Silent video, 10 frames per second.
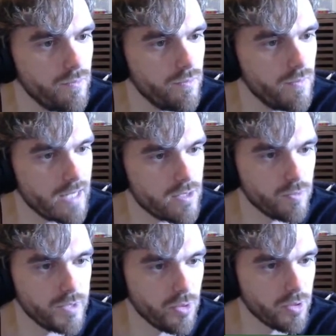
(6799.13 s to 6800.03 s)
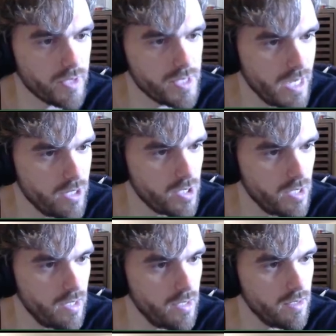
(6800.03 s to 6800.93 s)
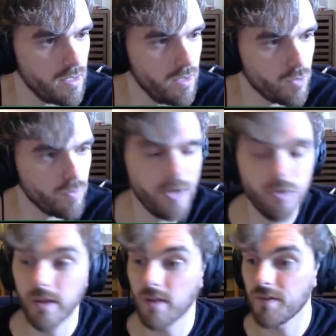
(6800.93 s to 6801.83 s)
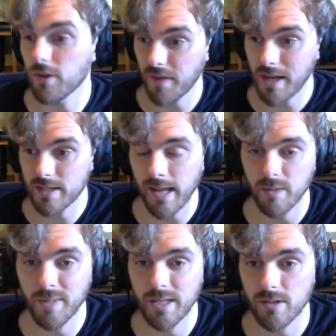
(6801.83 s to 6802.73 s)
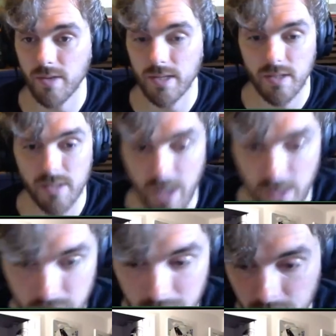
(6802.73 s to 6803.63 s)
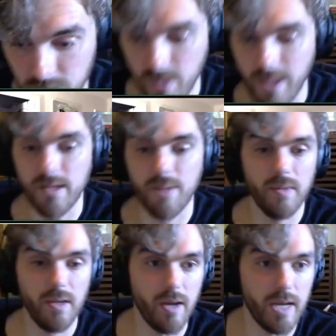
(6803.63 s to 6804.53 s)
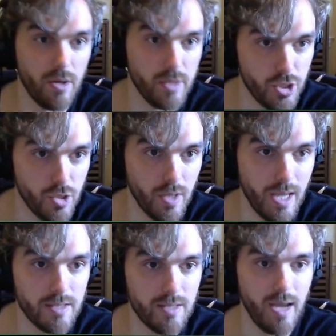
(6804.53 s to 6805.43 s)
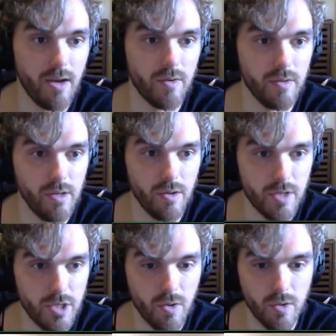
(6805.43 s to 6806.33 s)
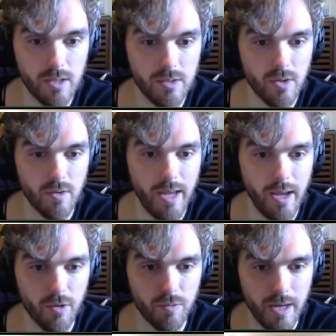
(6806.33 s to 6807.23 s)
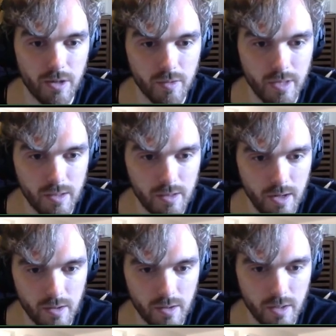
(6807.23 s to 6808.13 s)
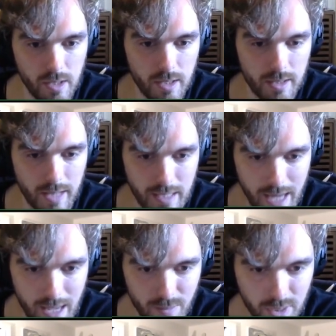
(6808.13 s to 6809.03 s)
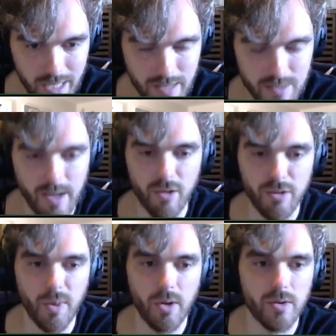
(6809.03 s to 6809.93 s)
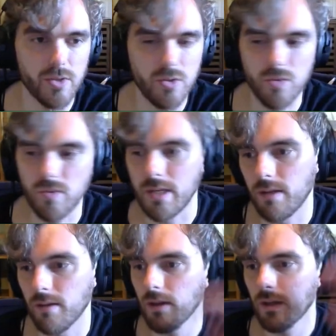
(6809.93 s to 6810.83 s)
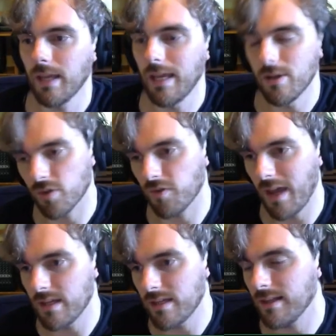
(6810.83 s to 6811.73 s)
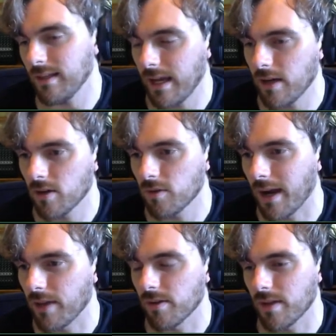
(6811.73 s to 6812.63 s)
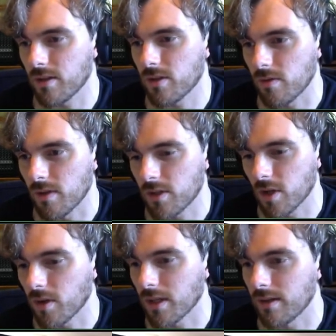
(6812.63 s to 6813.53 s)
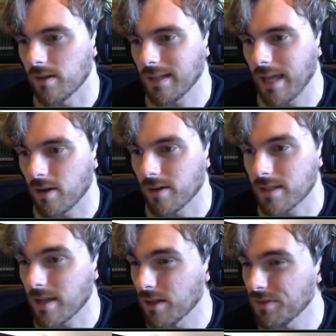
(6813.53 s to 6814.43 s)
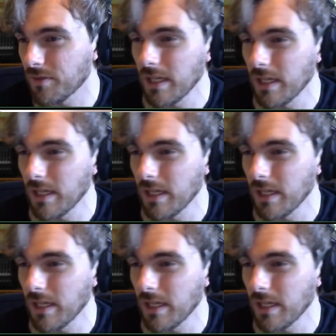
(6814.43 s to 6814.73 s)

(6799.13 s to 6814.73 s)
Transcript: That's the reorganization, the rendering of interface elements. So this is another thing. So as I already showcased how, the tokens are now rendering their like nameplates and health bars to the interface layer rather than to the token layer itself.